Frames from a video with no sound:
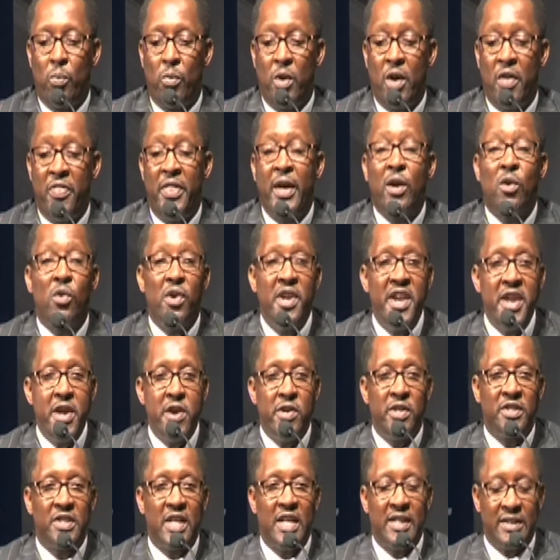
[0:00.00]
The good
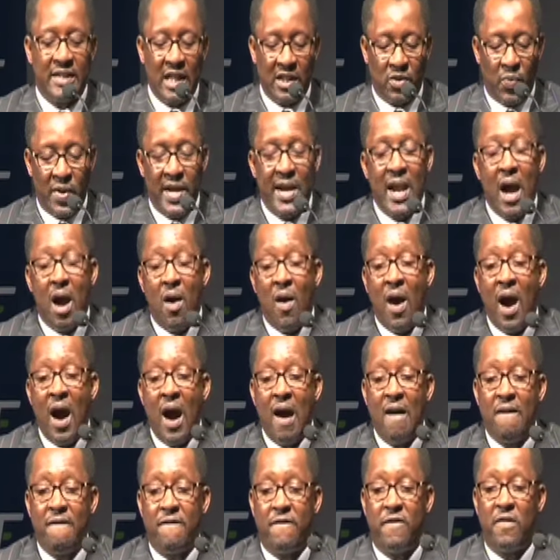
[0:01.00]
news is that we now
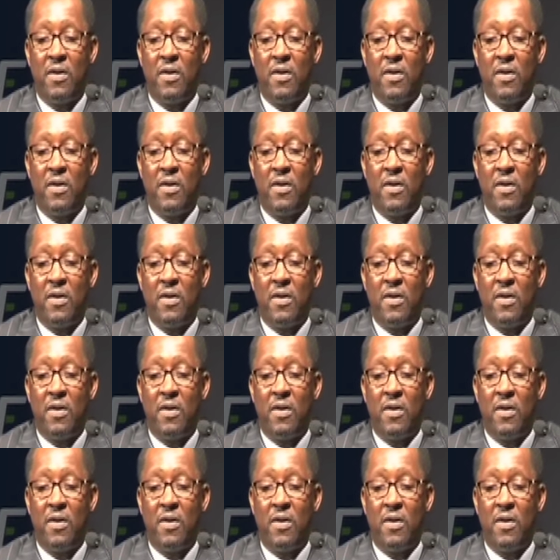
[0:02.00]
have